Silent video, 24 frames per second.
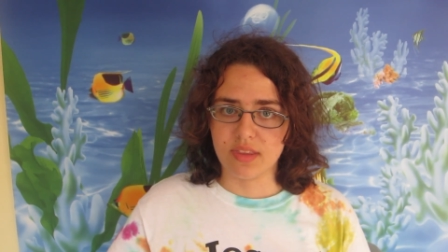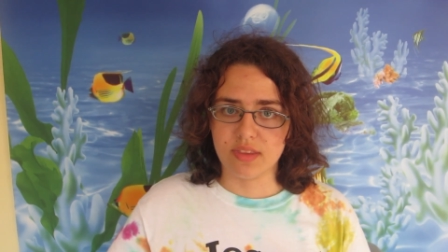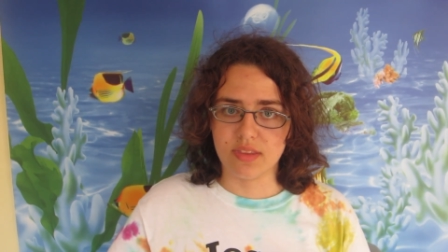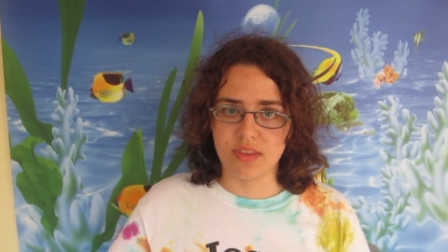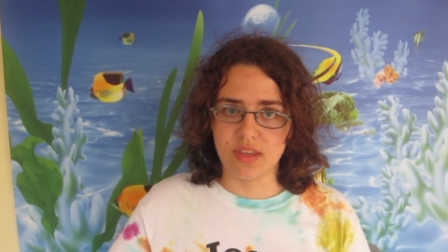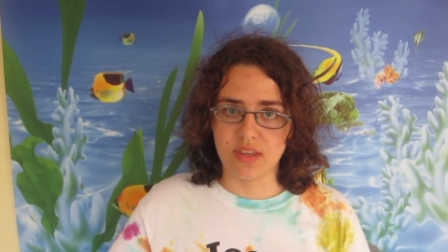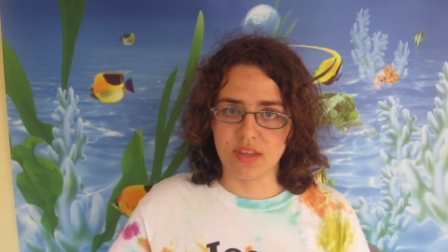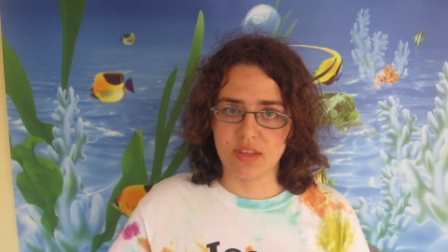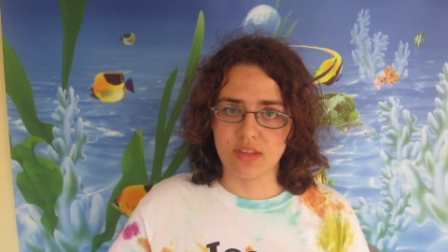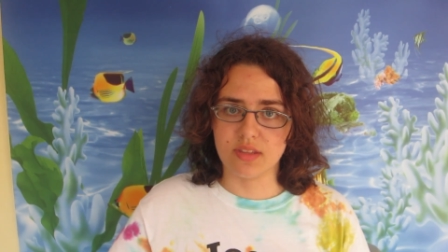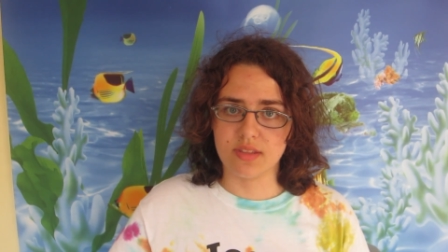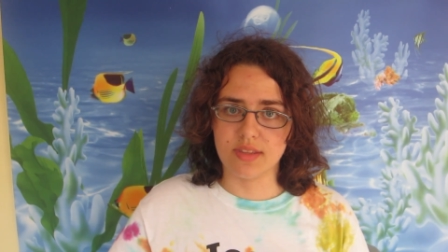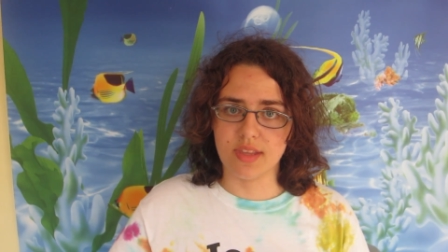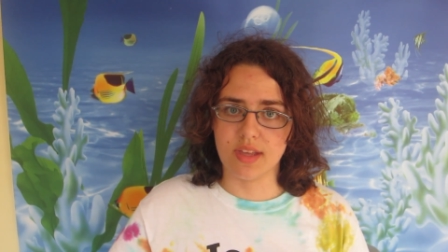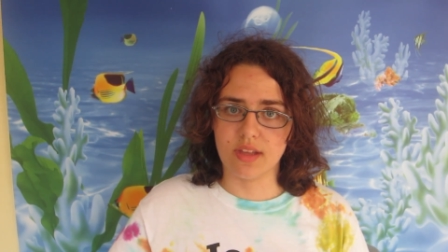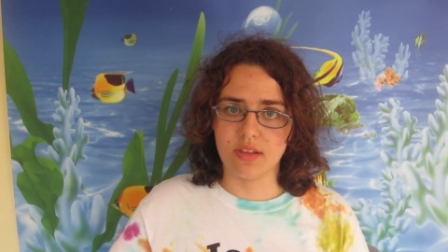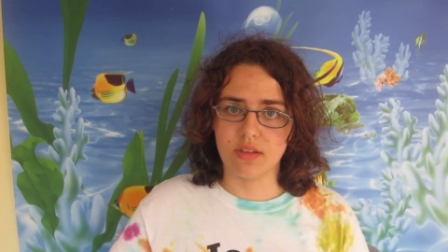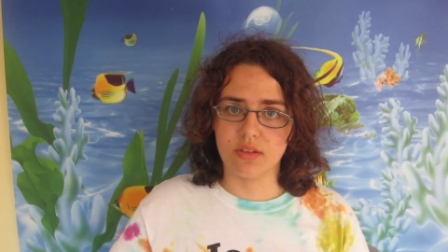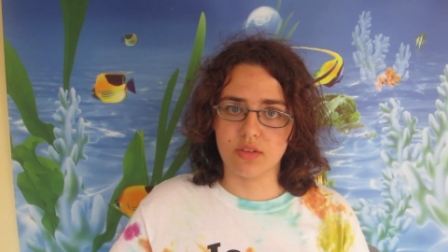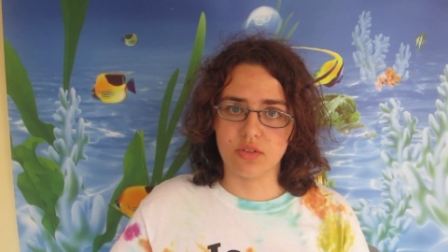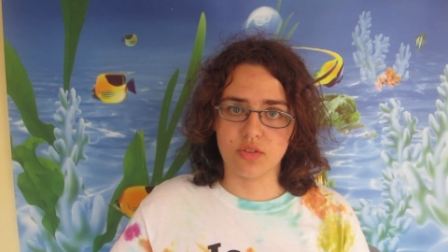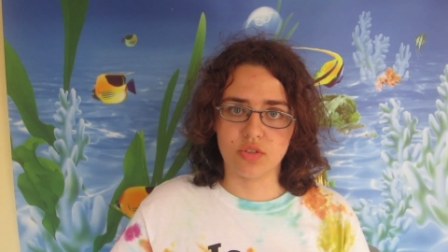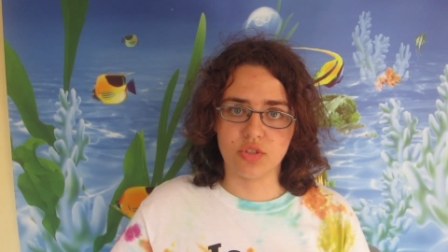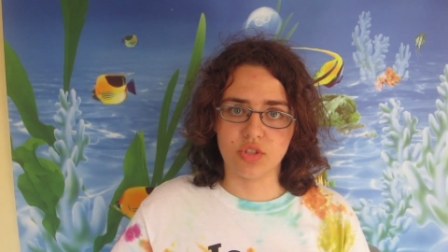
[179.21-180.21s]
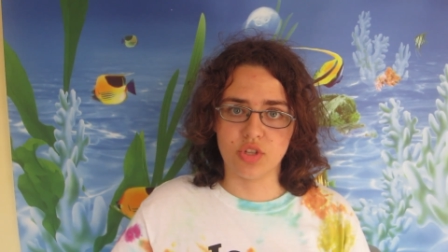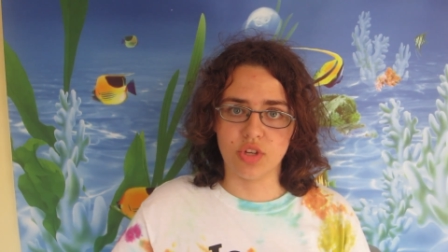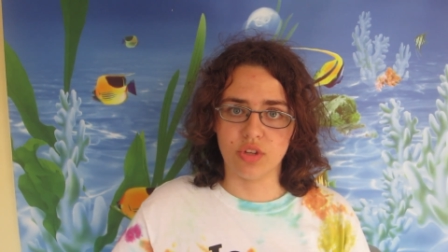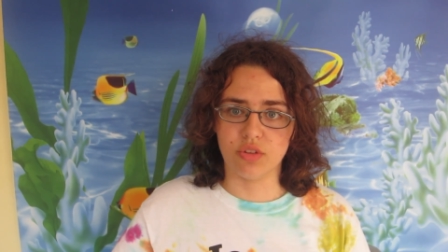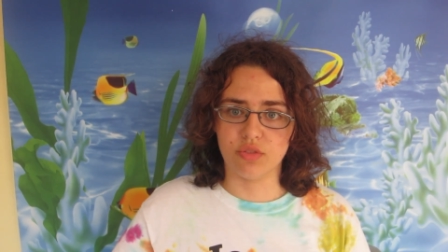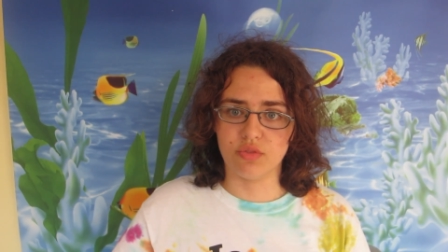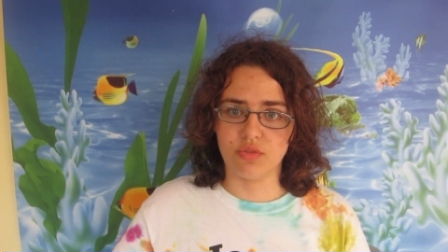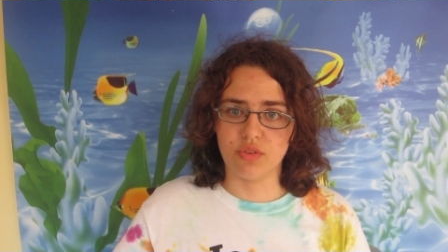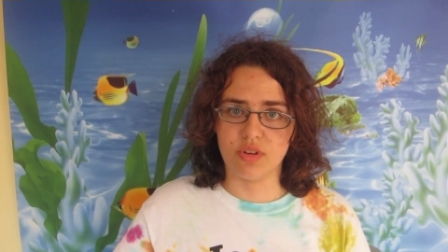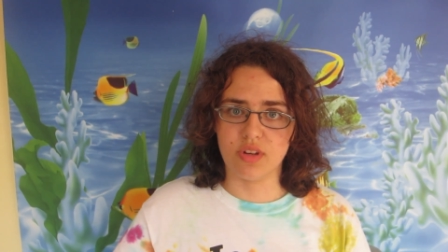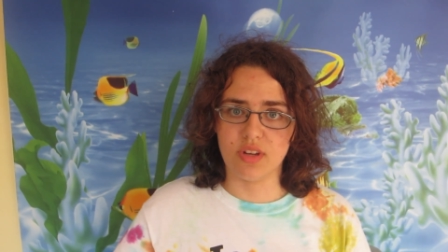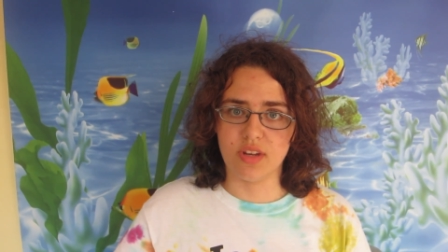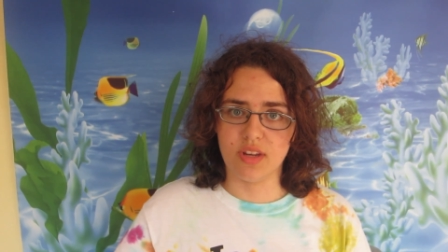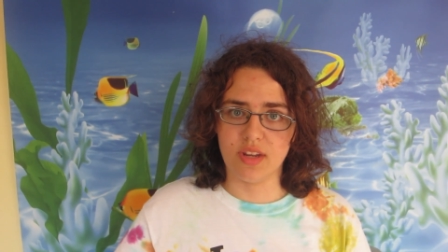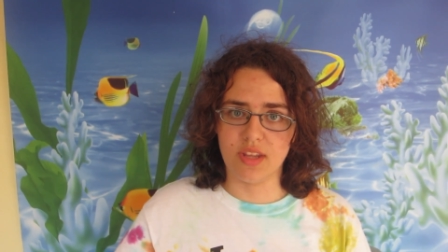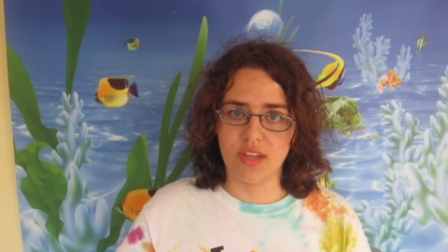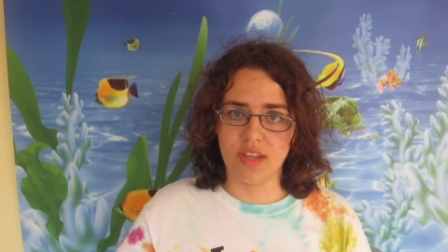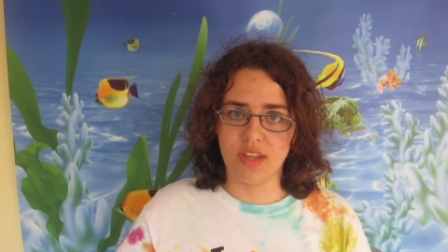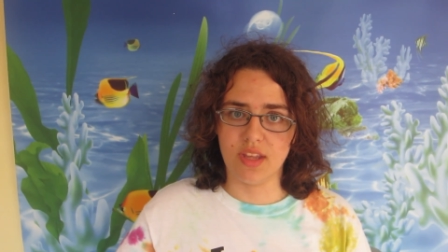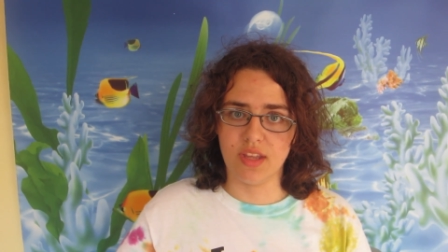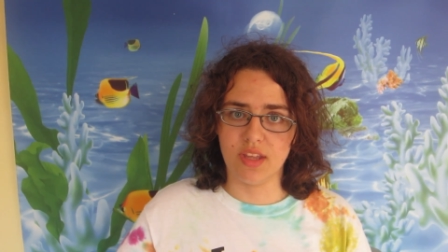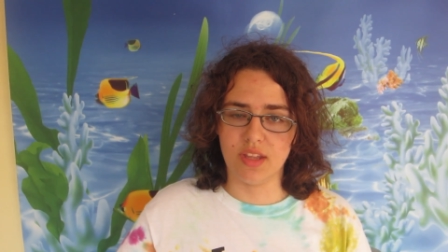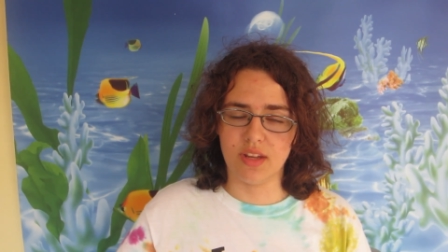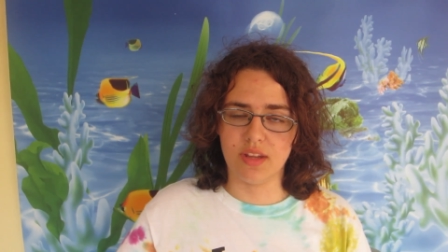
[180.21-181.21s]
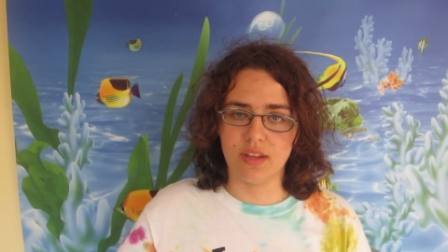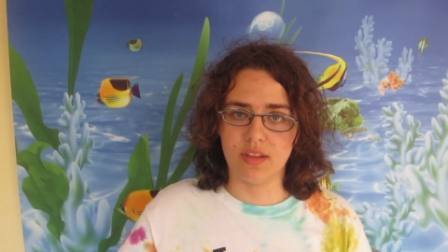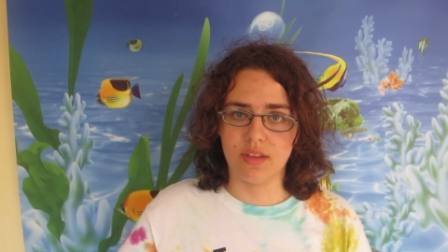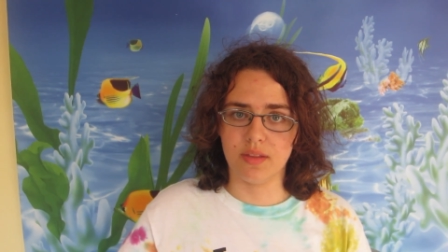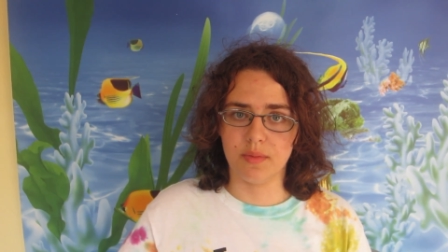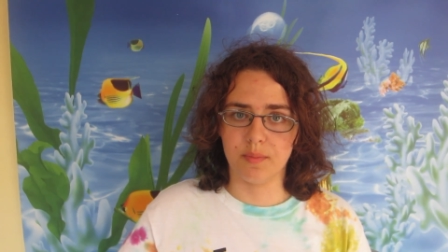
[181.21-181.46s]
things that children need.